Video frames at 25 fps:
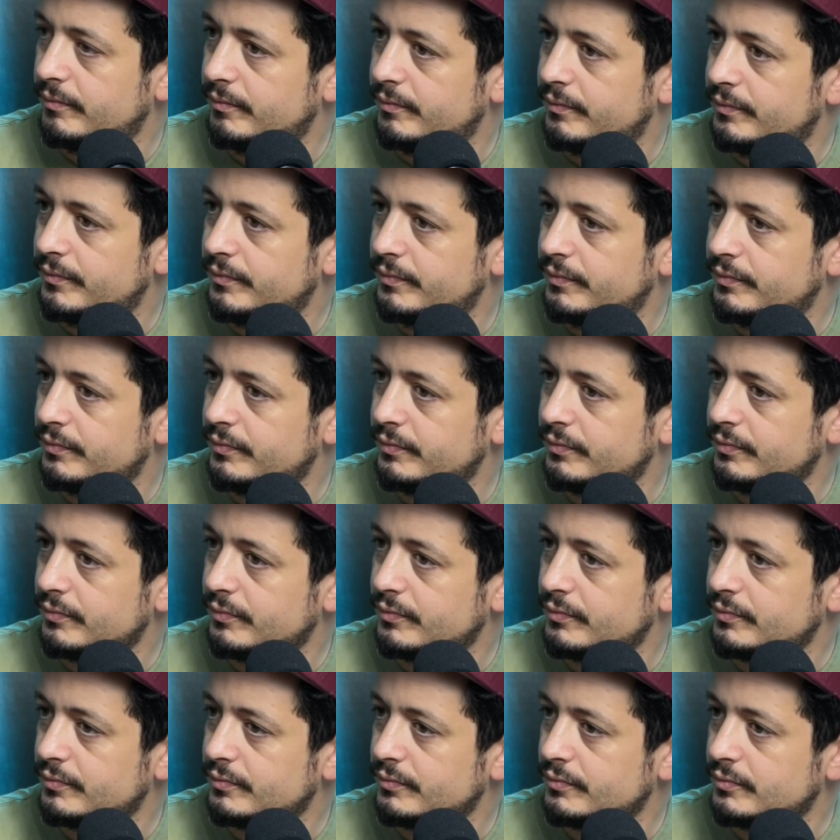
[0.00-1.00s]

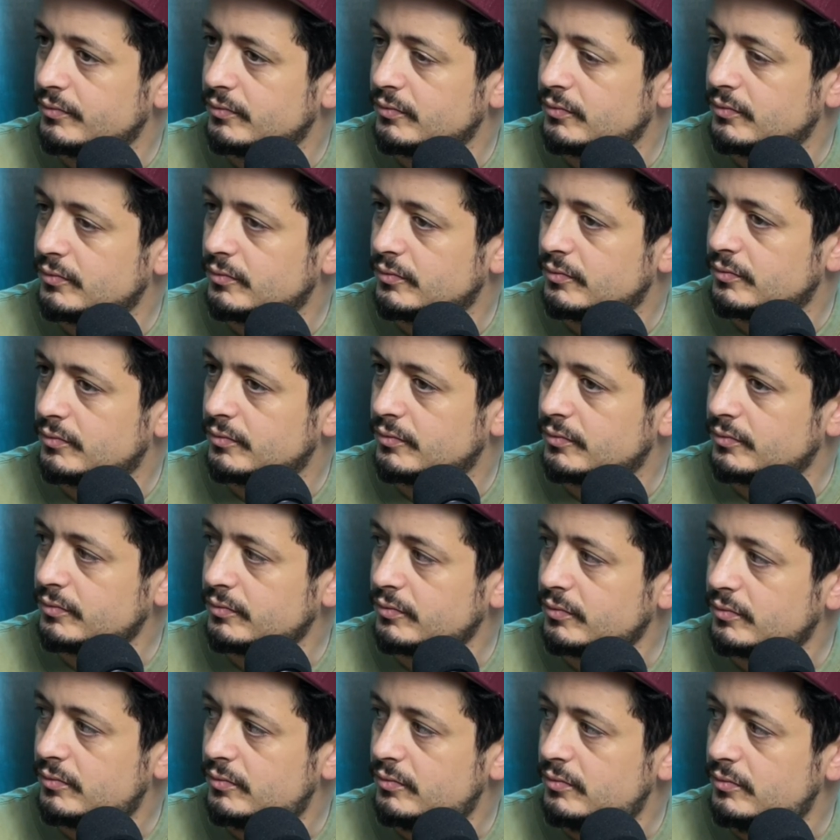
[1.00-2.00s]

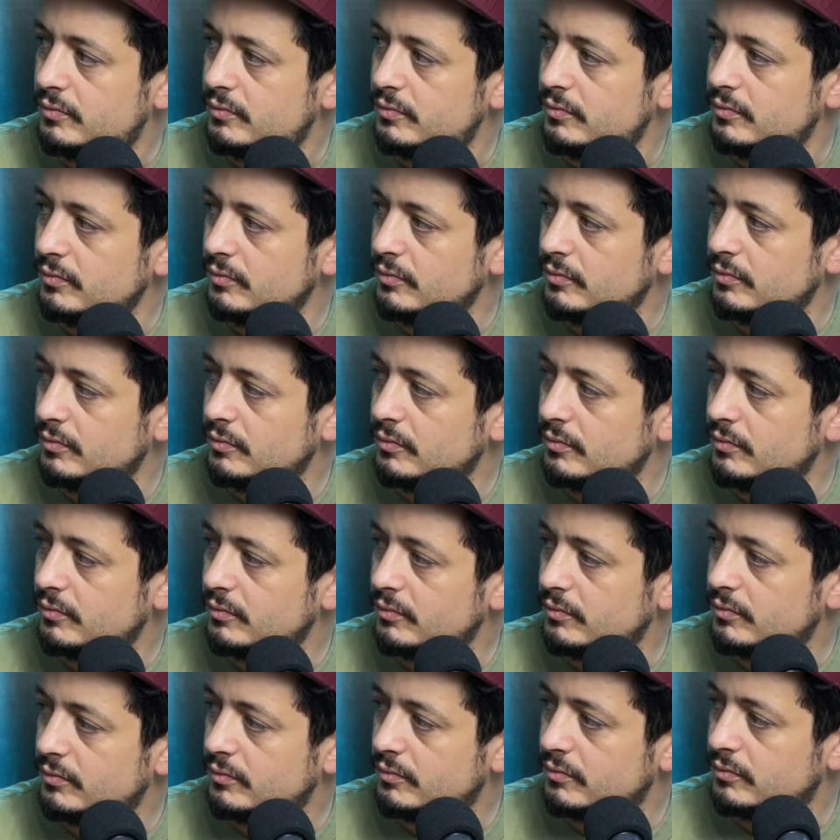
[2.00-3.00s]

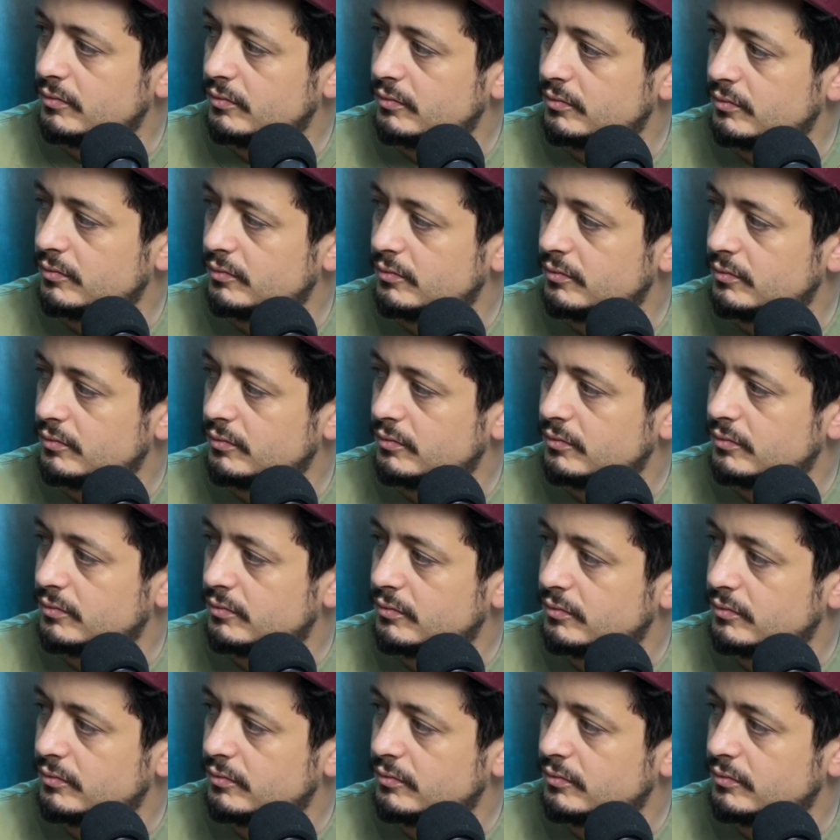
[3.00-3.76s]
No words are spoken by the person on screen.